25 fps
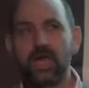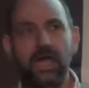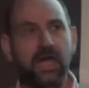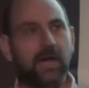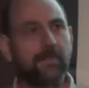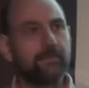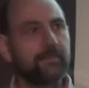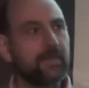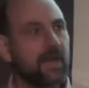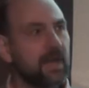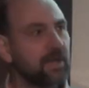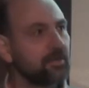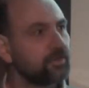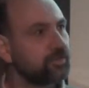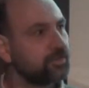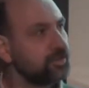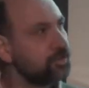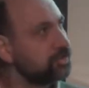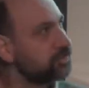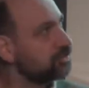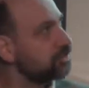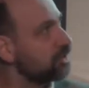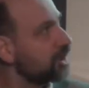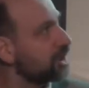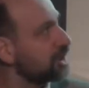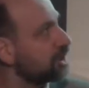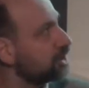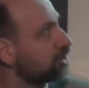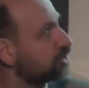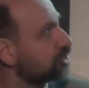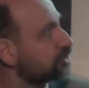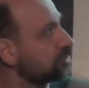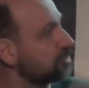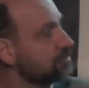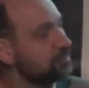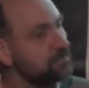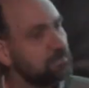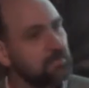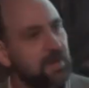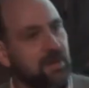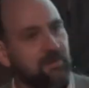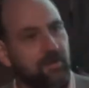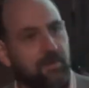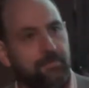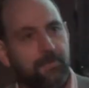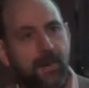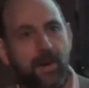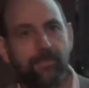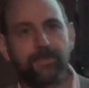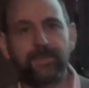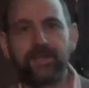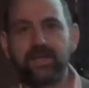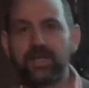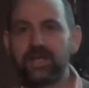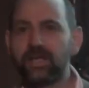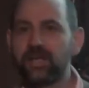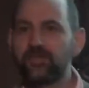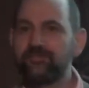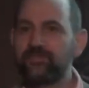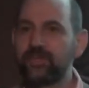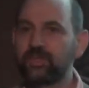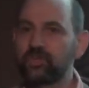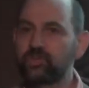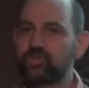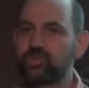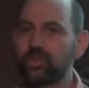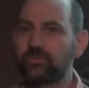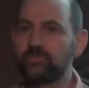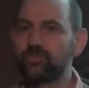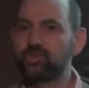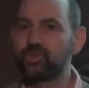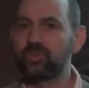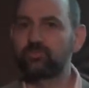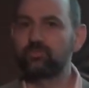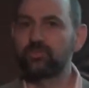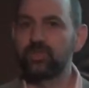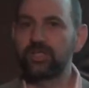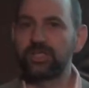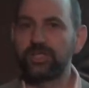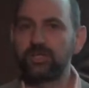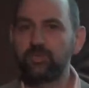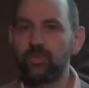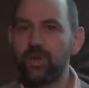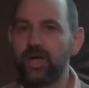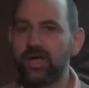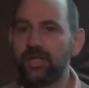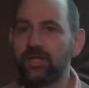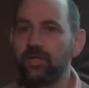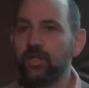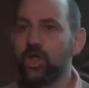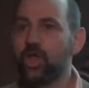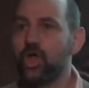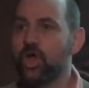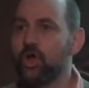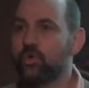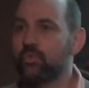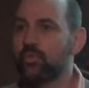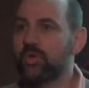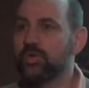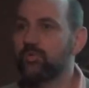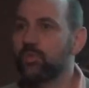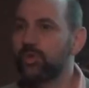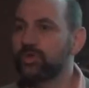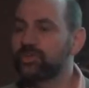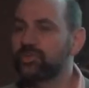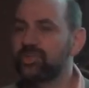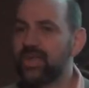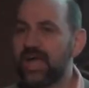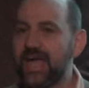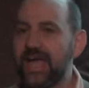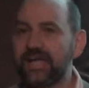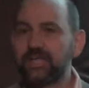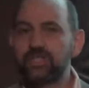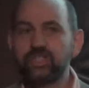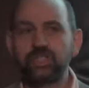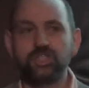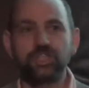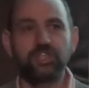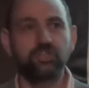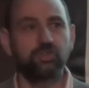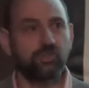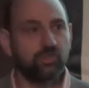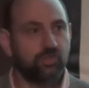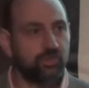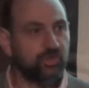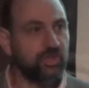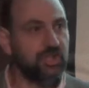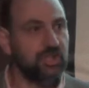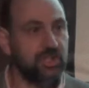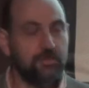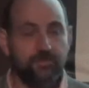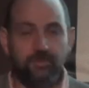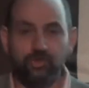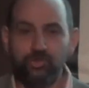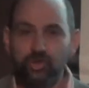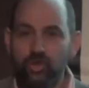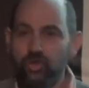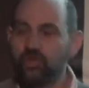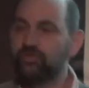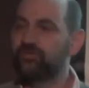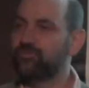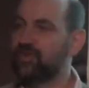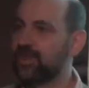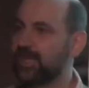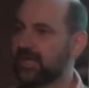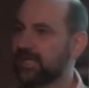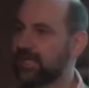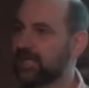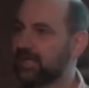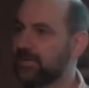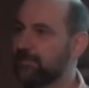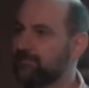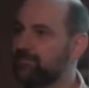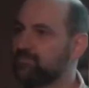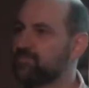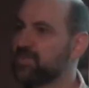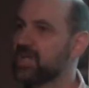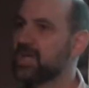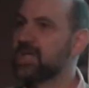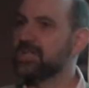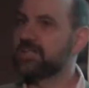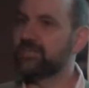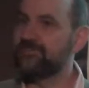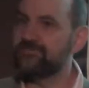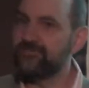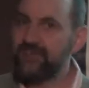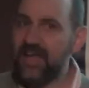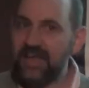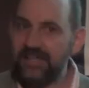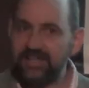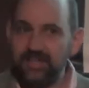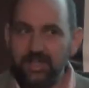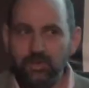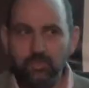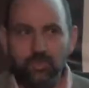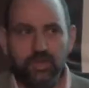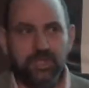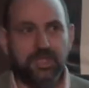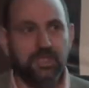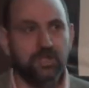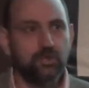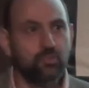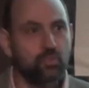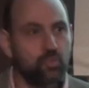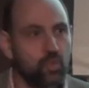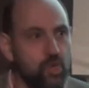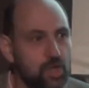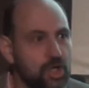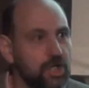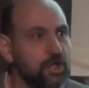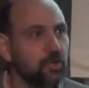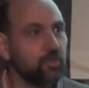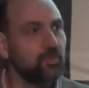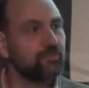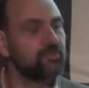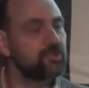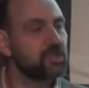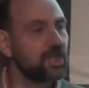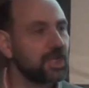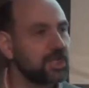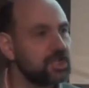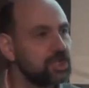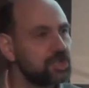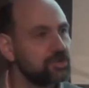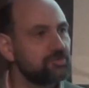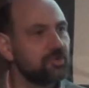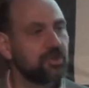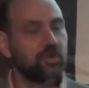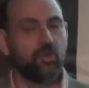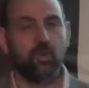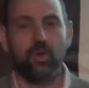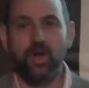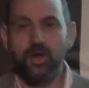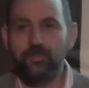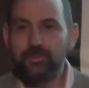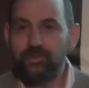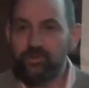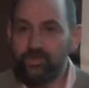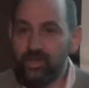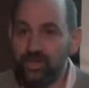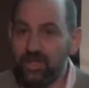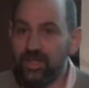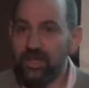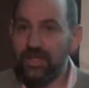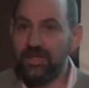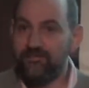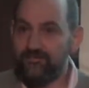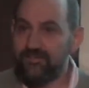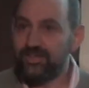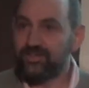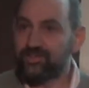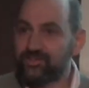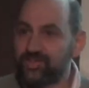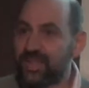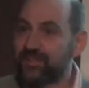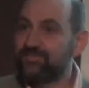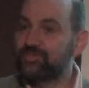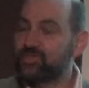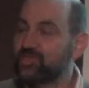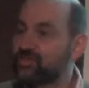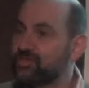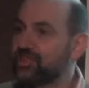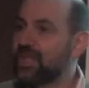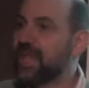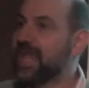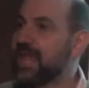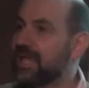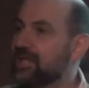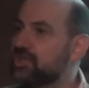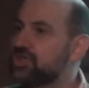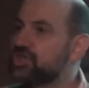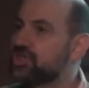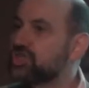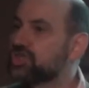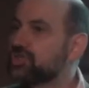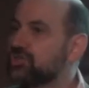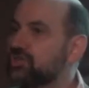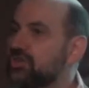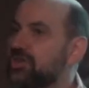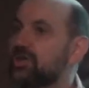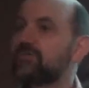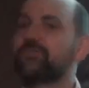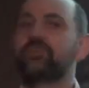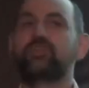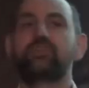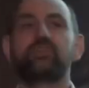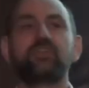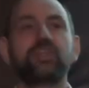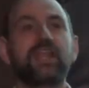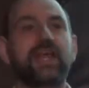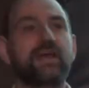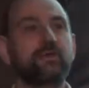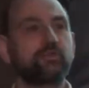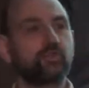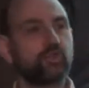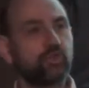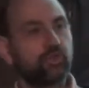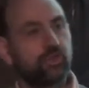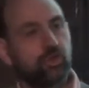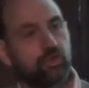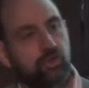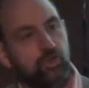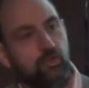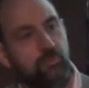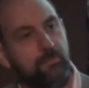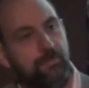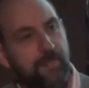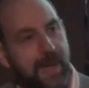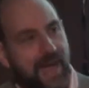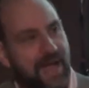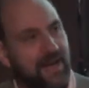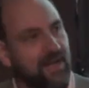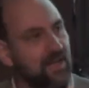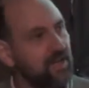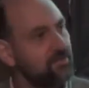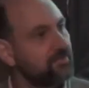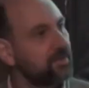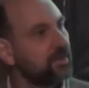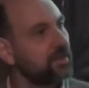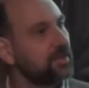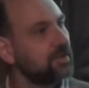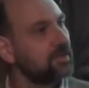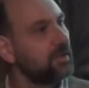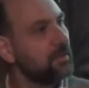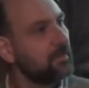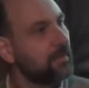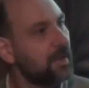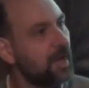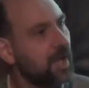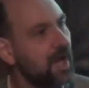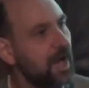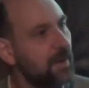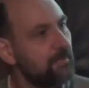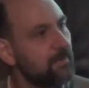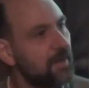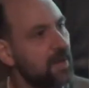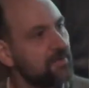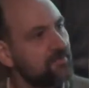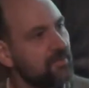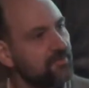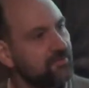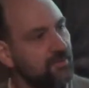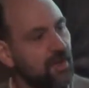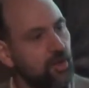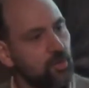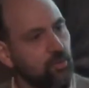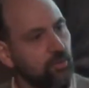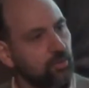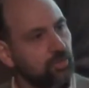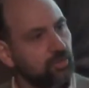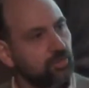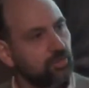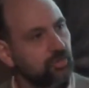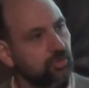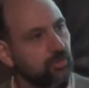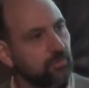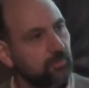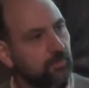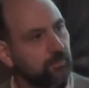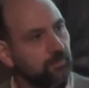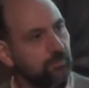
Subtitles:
As this phrase from Mary Poppending, I think, sums up really well, we want to actually see them as a good thing. The fact that we can work with changing requirements, this gives us an edge. This allows us to do better than other folks.